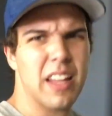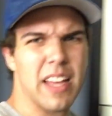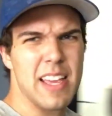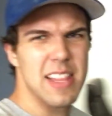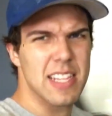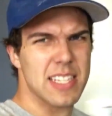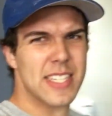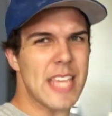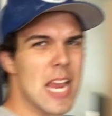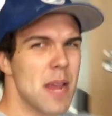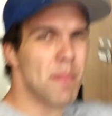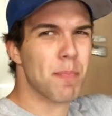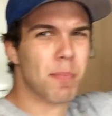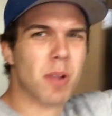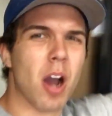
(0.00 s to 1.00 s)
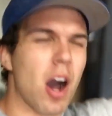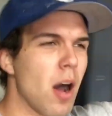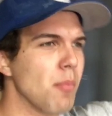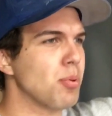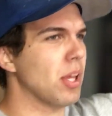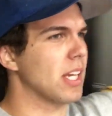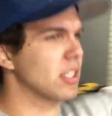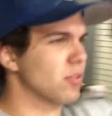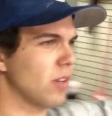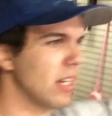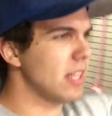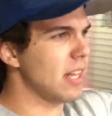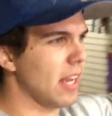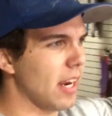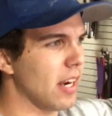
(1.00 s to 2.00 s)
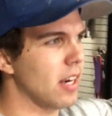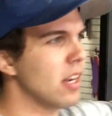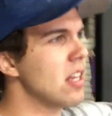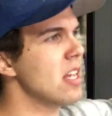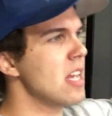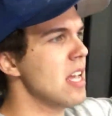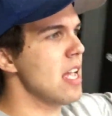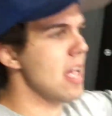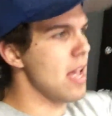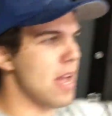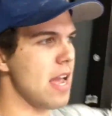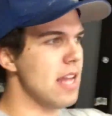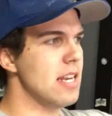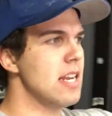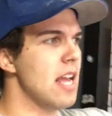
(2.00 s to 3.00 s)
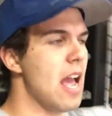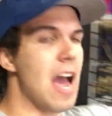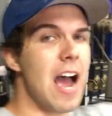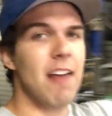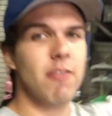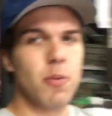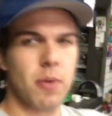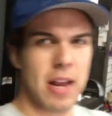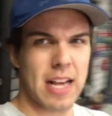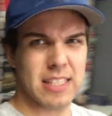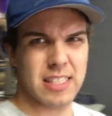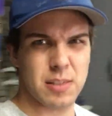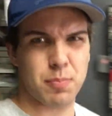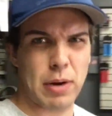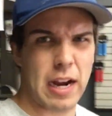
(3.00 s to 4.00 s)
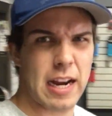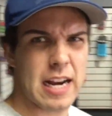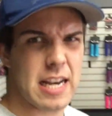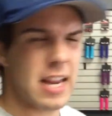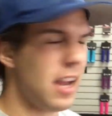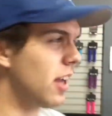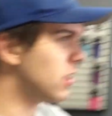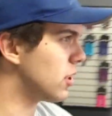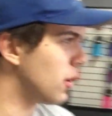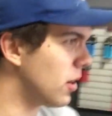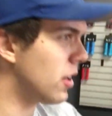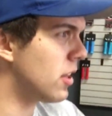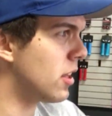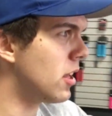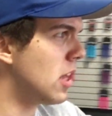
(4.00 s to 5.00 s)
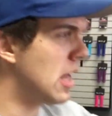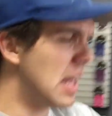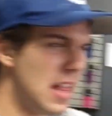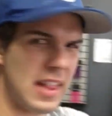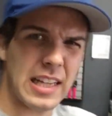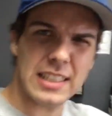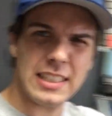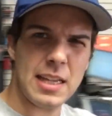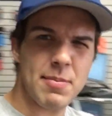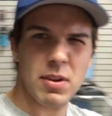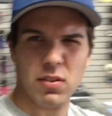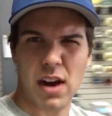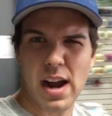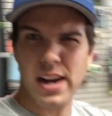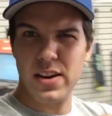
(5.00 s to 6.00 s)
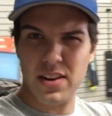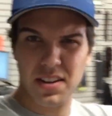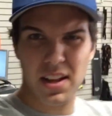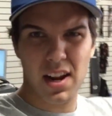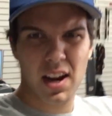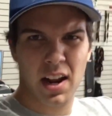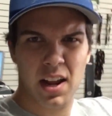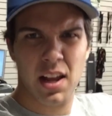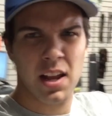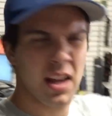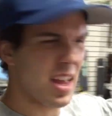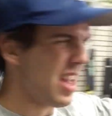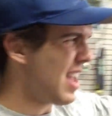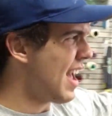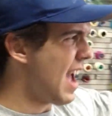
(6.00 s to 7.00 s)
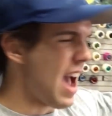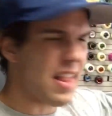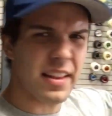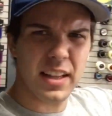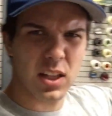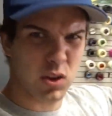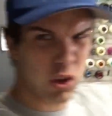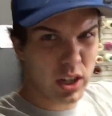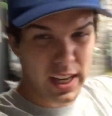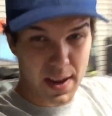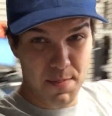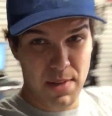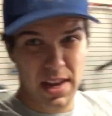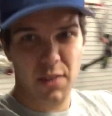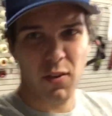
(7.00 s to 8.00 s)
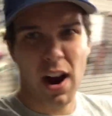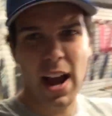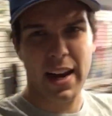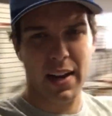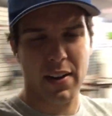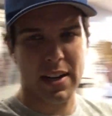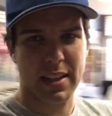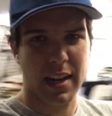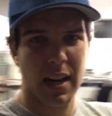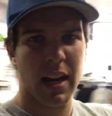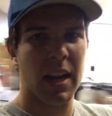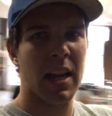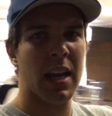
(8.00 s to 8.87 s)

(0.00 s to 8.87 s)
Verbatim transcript: in the same complex right there, and everyone has this brand idea to, they see me riding right there, and then they look at me riding right there,